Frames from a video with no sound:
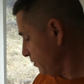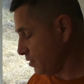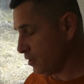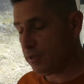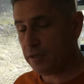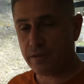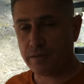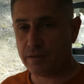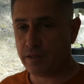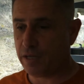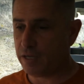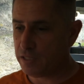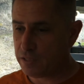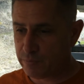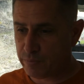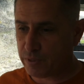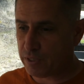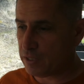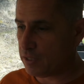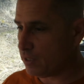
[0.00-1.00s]
the
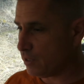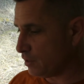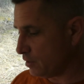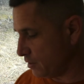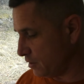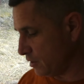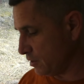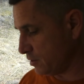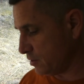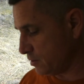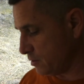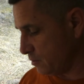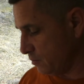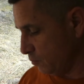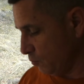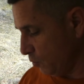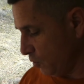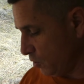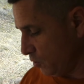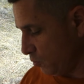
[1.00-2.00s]
HB, the
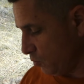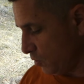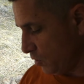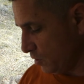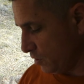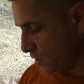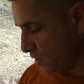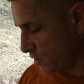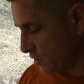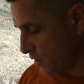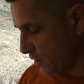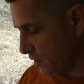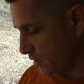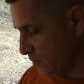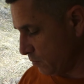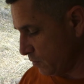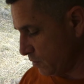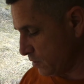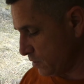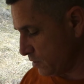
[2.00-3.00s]
101, they said
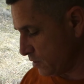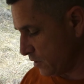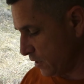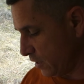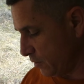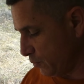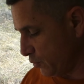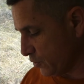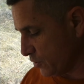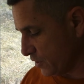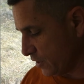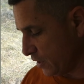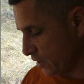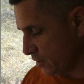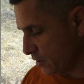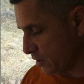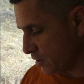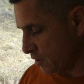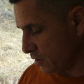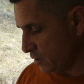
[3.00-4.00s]
it was
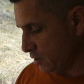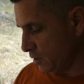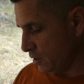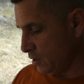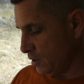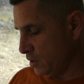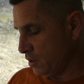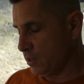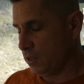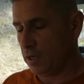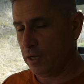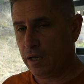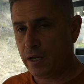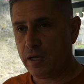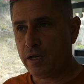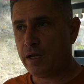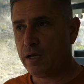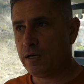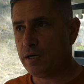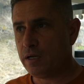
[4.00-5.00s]
10%,
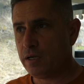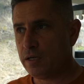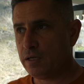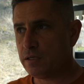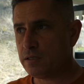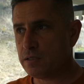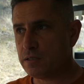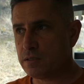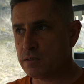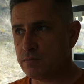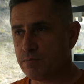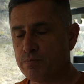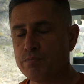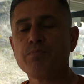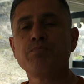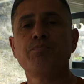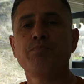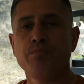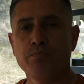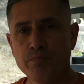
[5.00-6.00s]
and it is
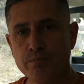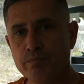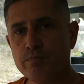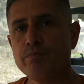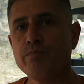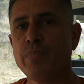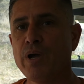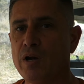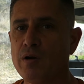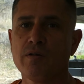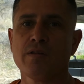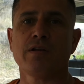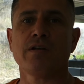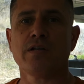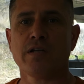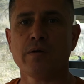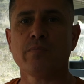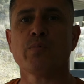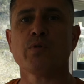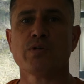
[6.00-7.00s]
better than
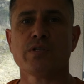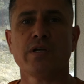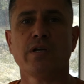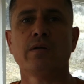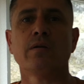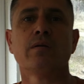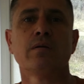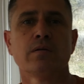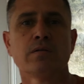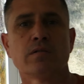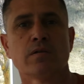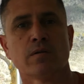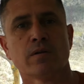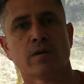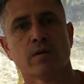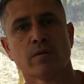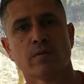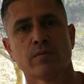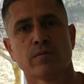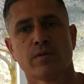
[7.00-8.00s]
10%. So
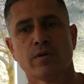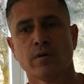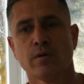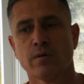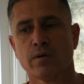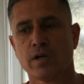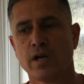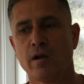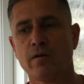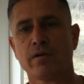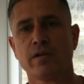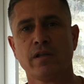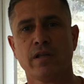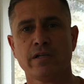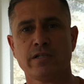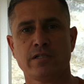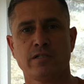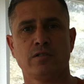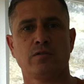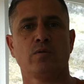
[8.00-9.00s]
their, their
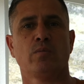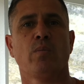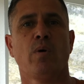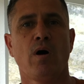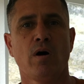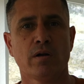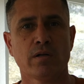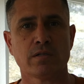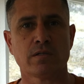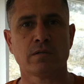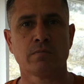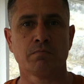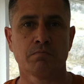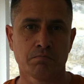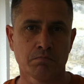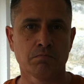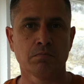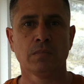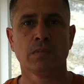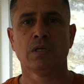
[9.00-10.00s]
calculations are modest.
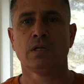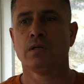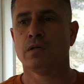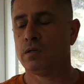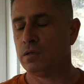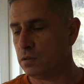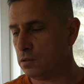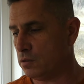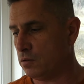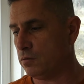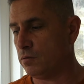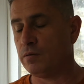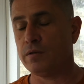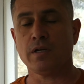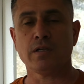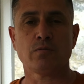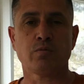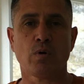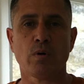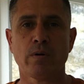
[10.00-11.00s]
So
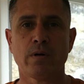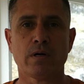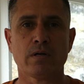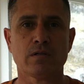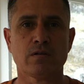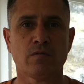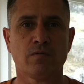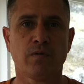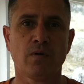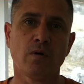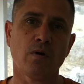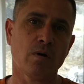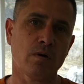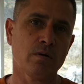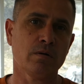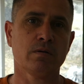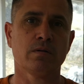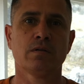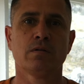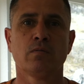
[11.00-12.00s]
that's where we are so
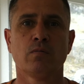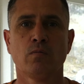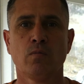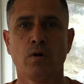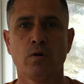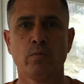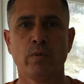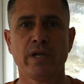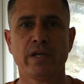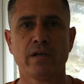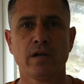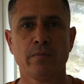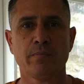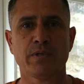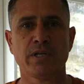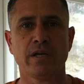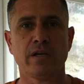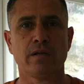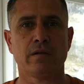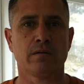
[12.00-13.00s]
far. One week
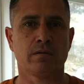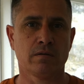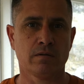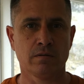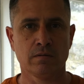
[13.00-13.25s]
update.